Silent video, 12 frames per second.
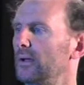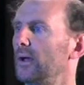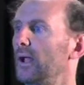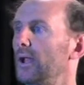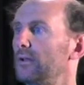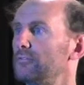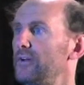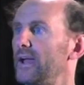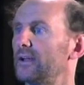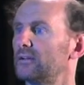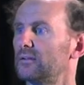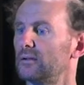And in
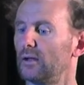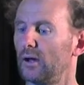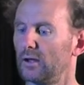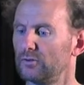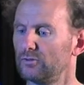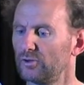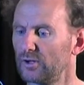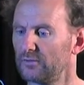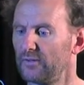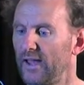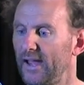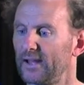fact, I should have
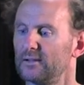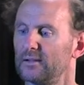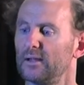had